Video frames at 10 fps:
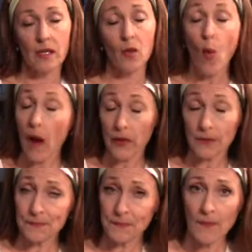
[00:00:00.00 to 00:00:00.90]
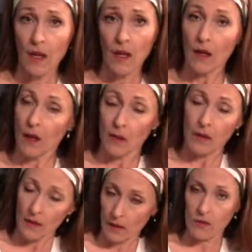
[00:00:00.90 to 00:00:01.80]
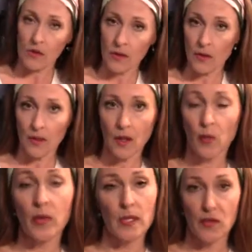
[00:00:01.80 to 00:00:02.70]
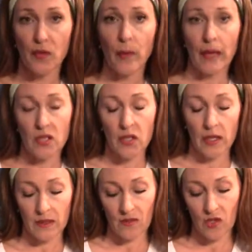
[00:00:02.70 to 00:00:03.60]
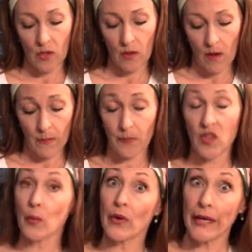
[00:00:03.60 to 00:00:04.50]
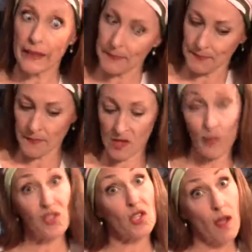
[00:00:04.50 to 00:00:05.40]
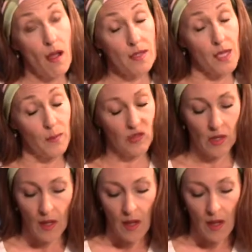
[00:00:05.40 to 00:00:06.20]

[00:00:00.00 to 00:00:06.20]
the water. There's another, place for bacteria to breed, especially hot tubs.